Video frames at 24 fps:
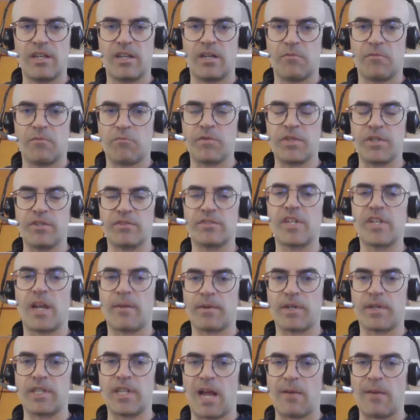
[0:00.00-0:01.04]
real-time
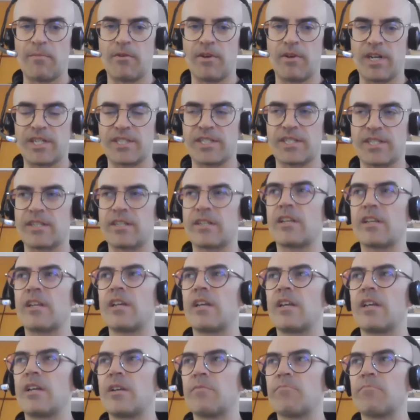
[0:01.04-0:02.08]
collaboration,
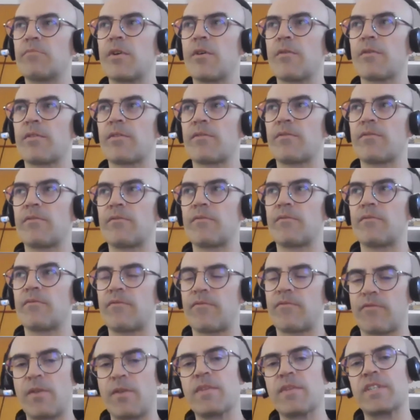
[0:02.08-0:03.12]
both from the
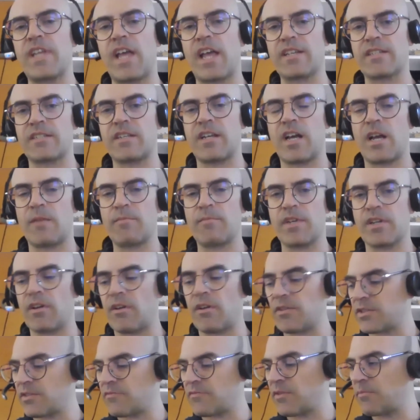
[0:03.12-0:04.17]
desktop and also
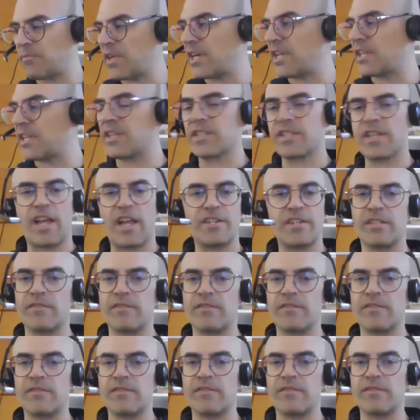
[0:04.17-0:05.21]
from any of these edge
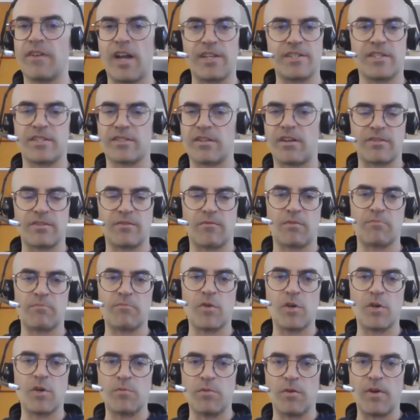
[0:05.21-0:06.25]
devices,
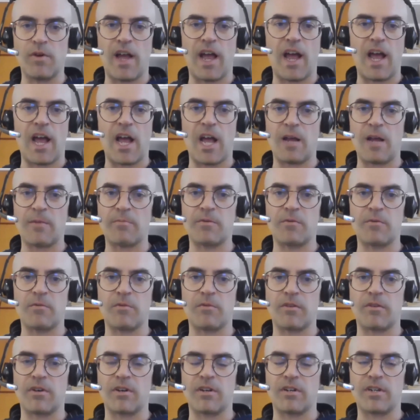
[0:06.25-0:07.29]
HoloLens or mobile
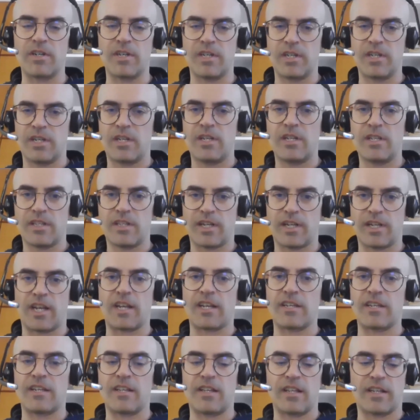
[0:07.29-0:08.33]
app, or
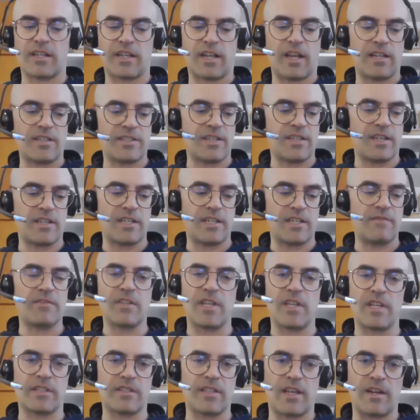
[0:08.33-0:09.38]
like I said,
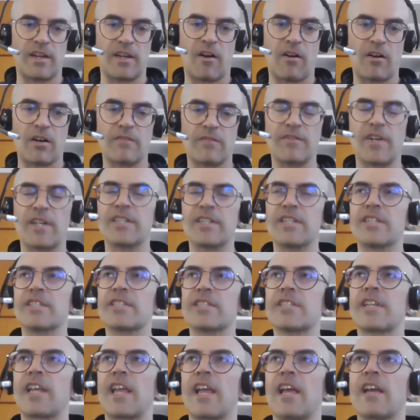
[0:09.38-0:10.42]
even like that
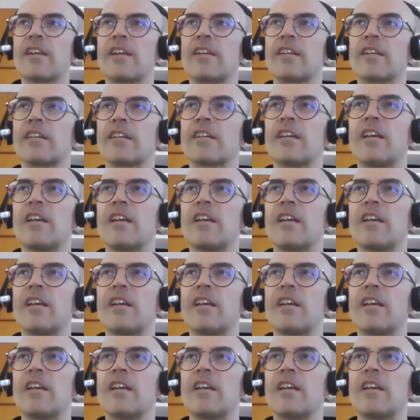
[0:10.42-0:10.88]
RFID scanning.